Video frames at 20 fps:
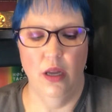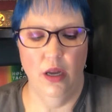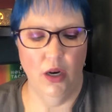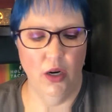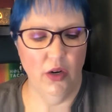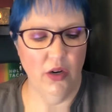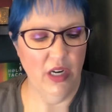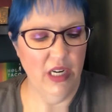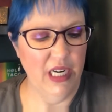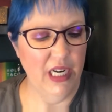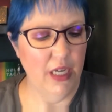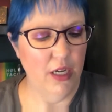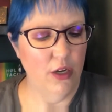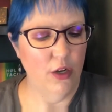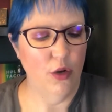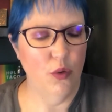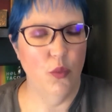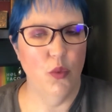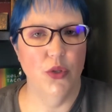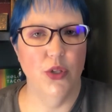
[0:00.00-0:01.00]
All right,
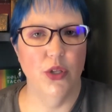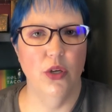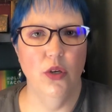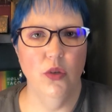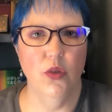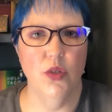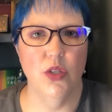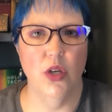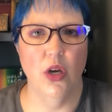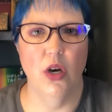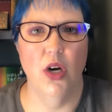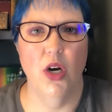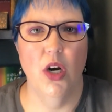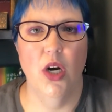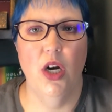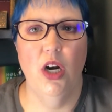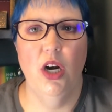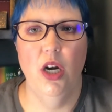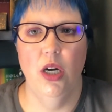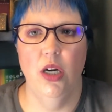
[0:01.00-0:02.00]
well, those
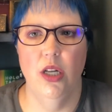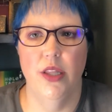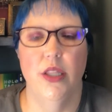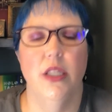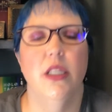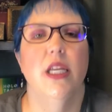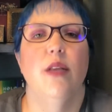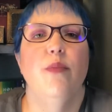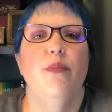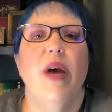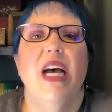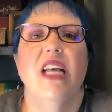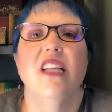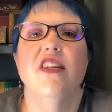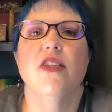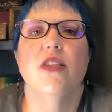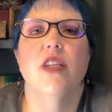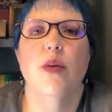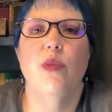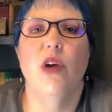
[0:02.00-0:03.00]
are the 10
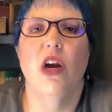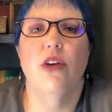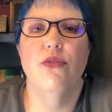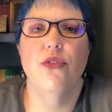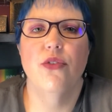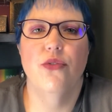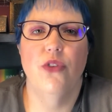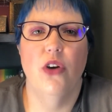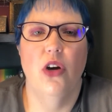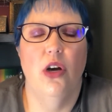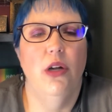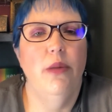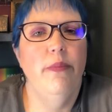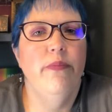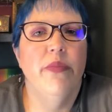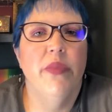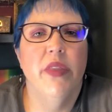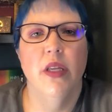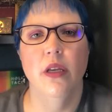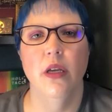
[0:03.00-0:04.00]
palettes I brought for
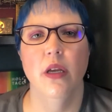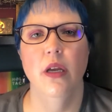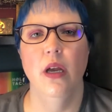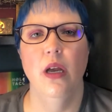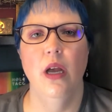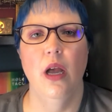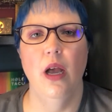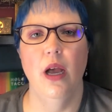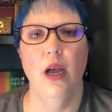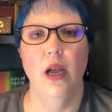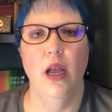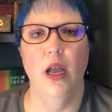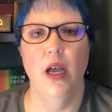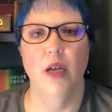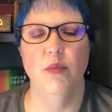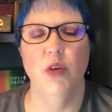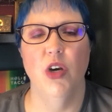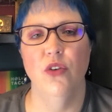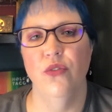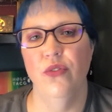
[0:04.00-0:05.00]
fall.
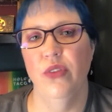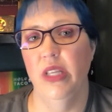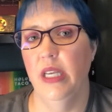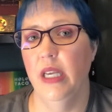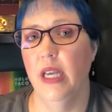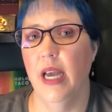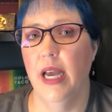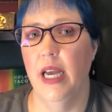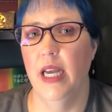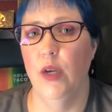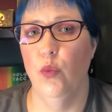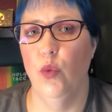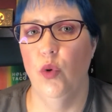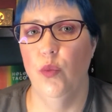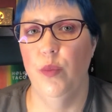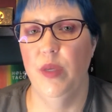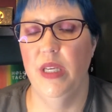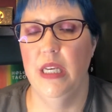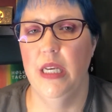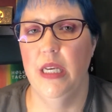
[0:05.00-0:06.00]
Hopefully I will
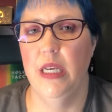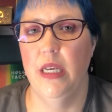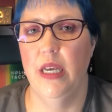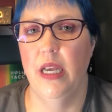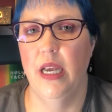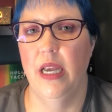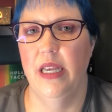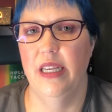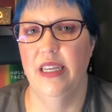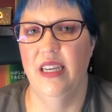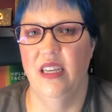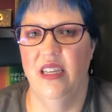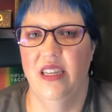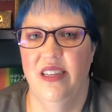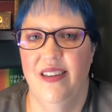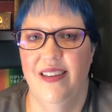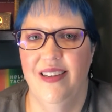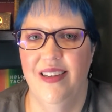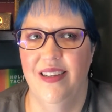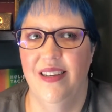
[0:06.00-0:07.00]
be
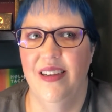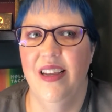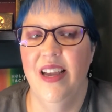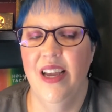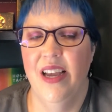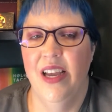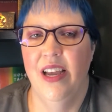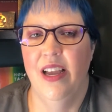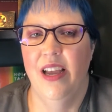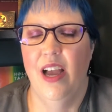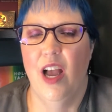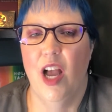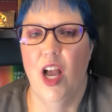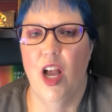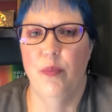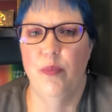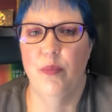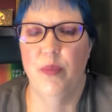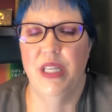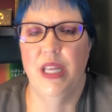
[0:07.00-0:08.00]

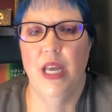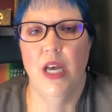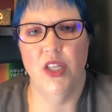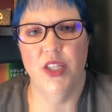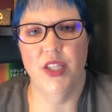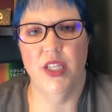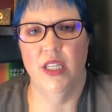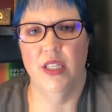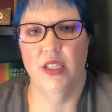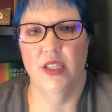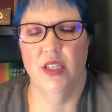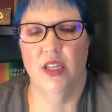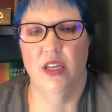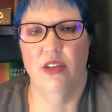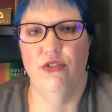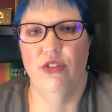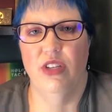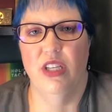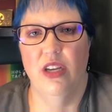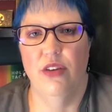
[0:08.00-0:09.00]
up and healthy and
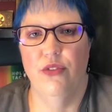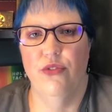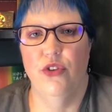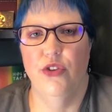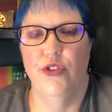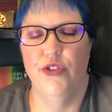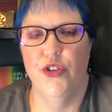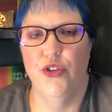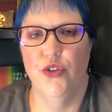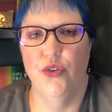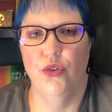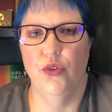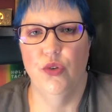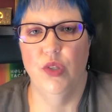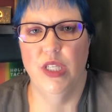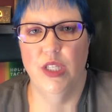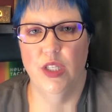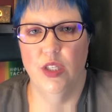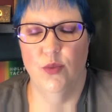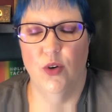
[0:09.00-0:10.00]
stuff enough to do
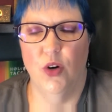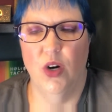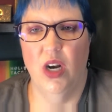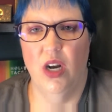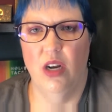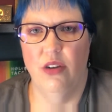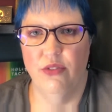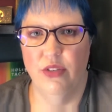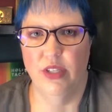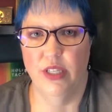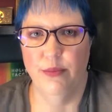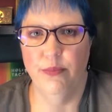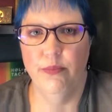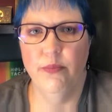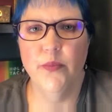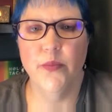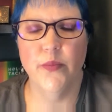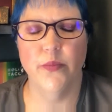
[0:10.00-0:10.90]
this more often.